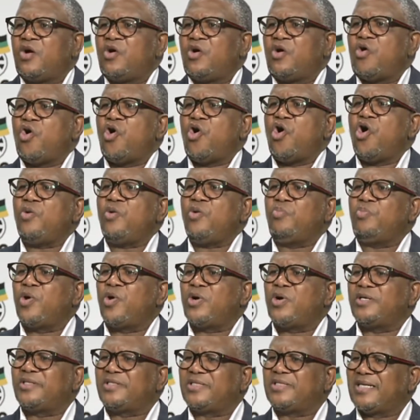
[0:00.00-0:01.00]
all
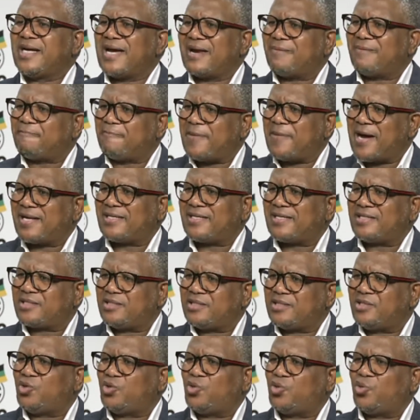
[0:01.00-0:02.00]
political parties,
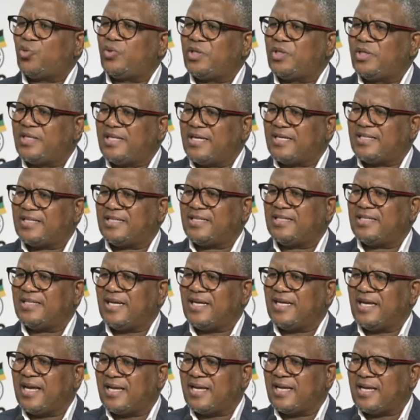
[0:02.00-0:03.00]
including the
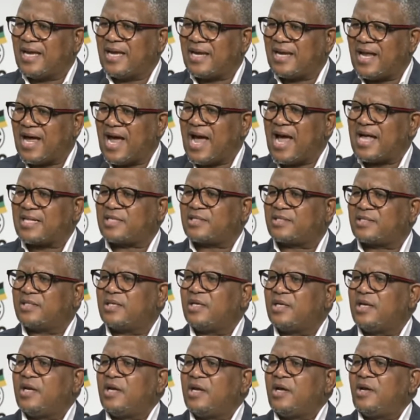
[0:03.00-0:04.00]
DA and us,
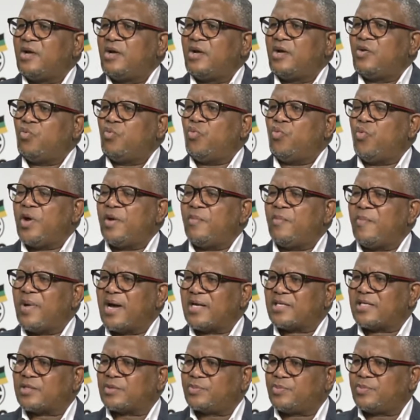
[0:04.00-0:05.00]
we
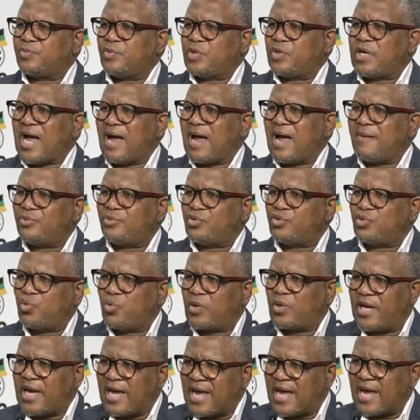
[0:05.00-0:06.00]
must come
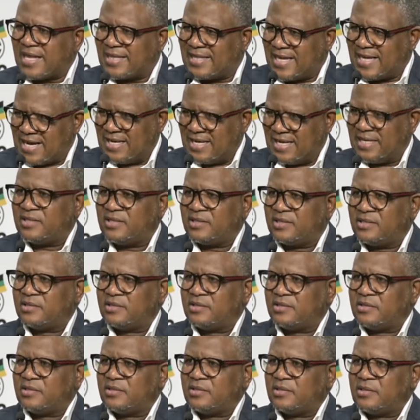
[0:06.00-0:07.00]
together
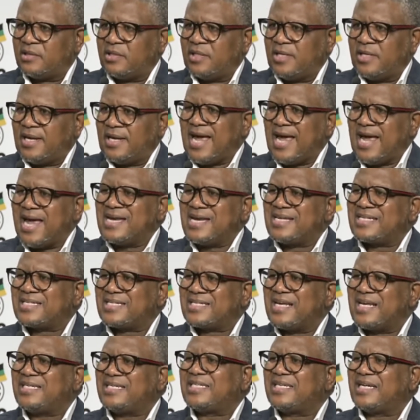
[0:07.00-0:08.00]
and
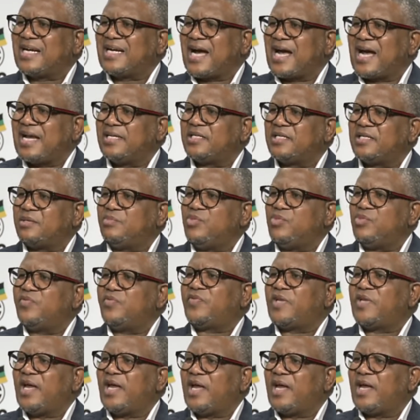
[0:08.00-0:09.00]
surgically
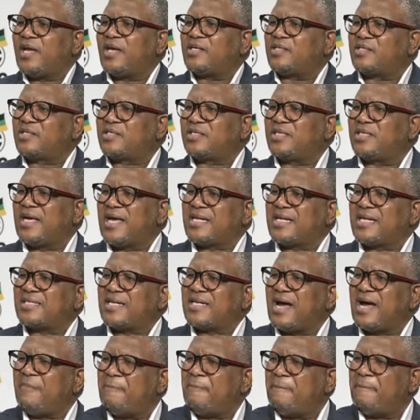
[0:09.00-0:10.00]
remove the ANC as
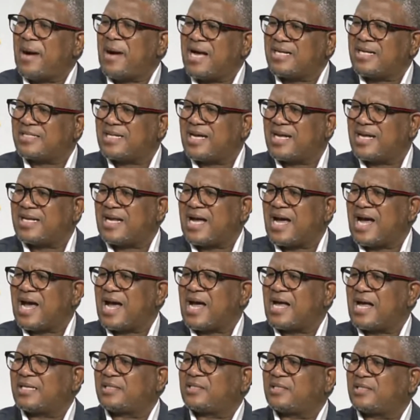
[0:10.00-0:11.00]

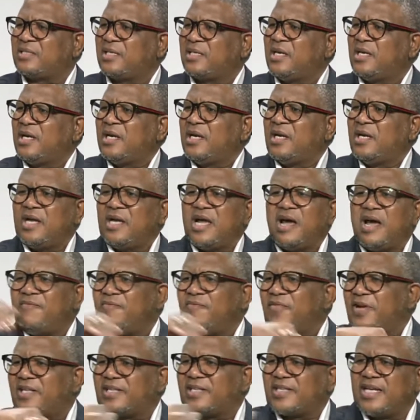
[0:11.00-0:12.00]
ambassadors.
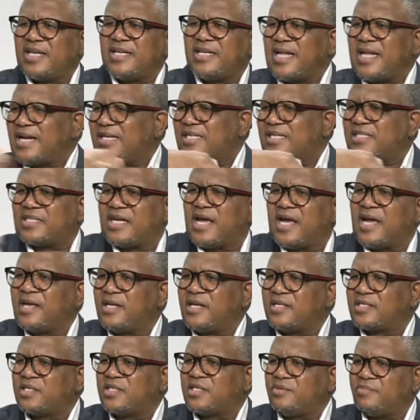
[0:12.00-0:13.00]
Everything that is
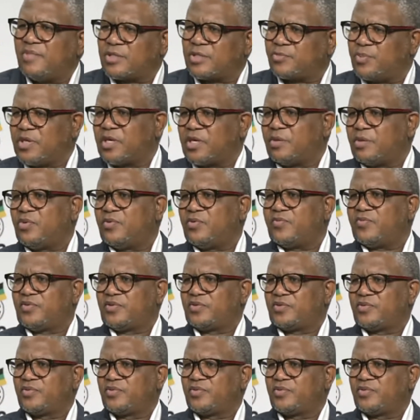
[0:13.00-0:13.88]
ANC must be removed.